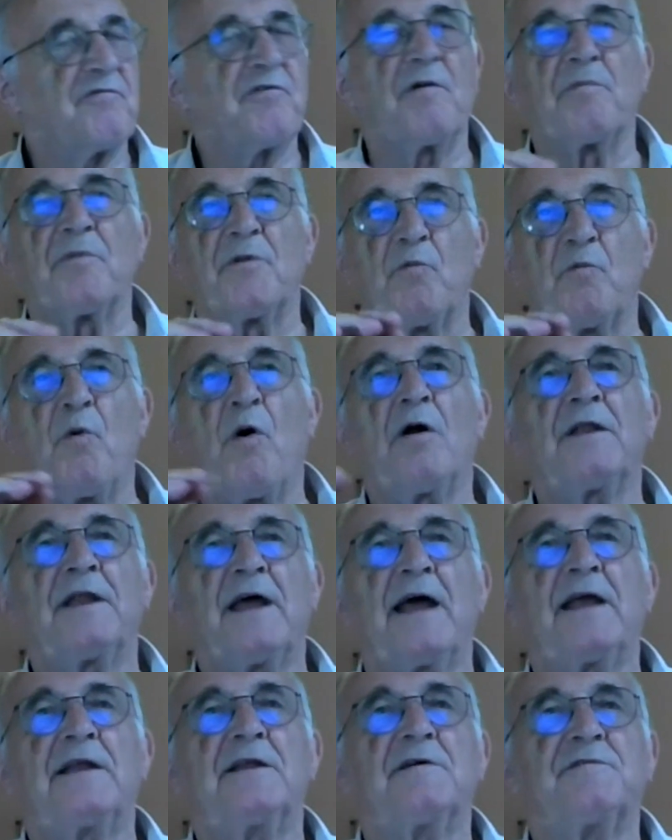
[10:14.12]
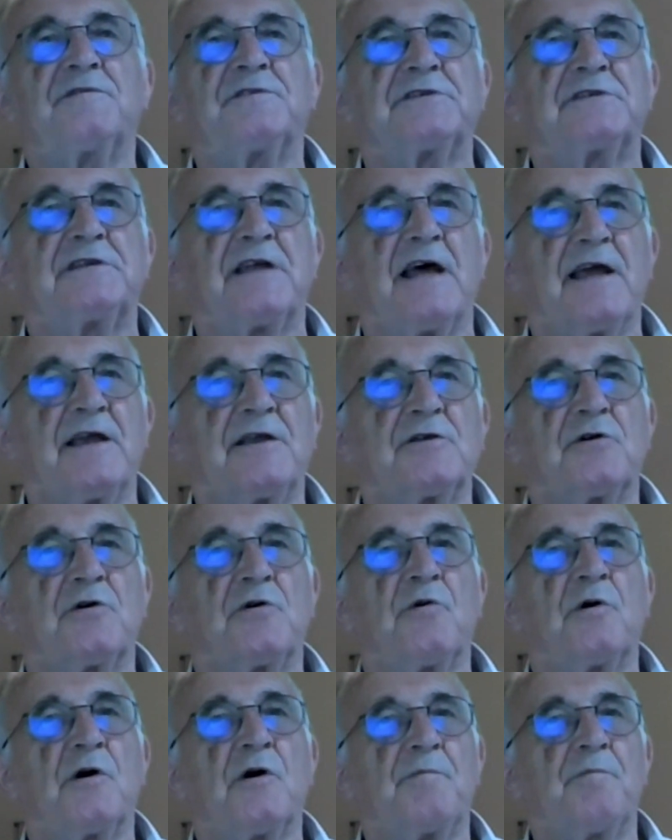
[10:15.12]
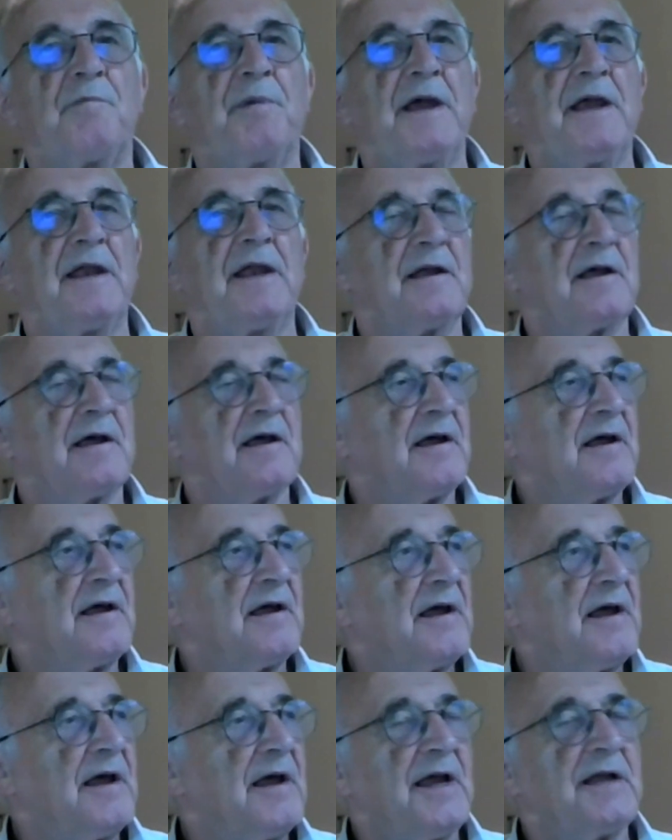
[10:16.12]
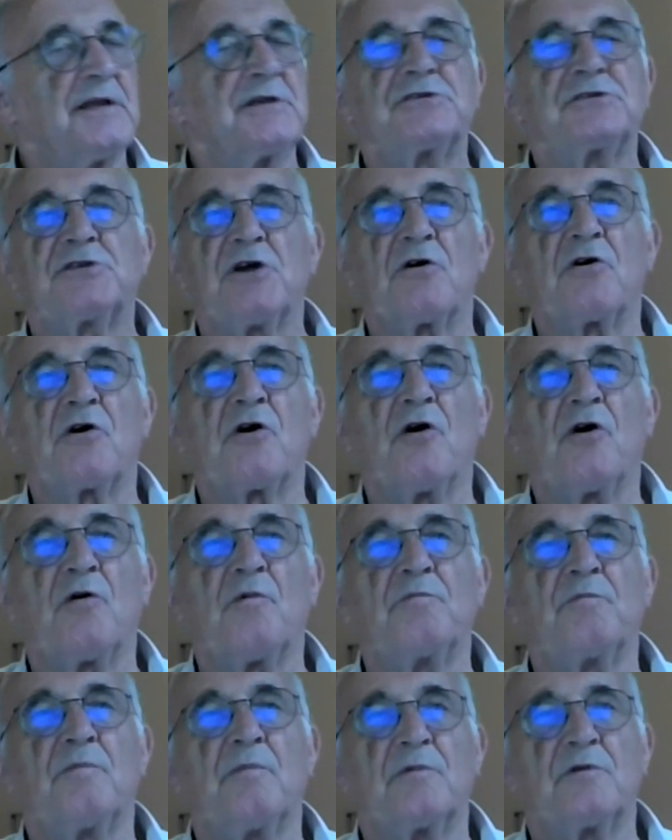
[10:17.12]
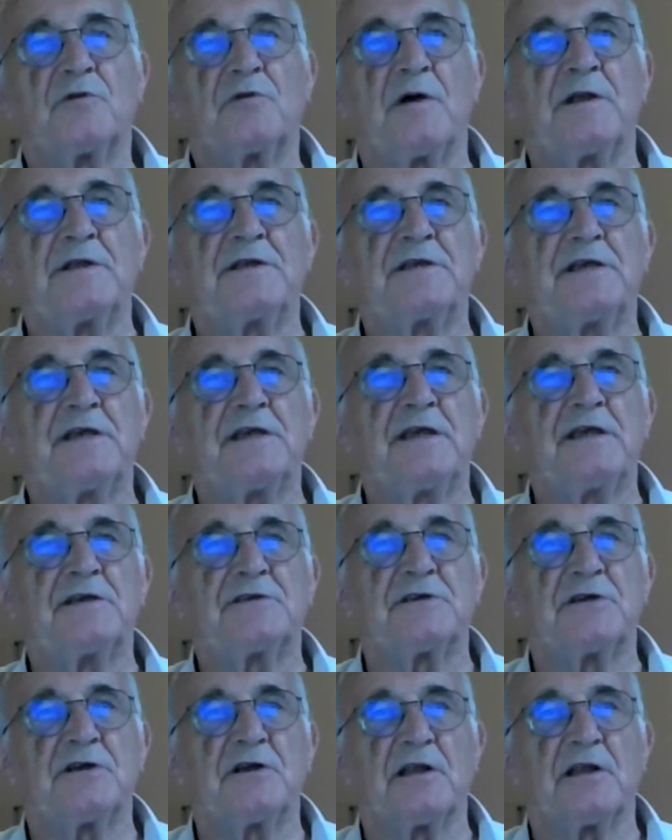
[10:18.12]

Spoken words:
from the one head of state who had been in Stockholm 20 years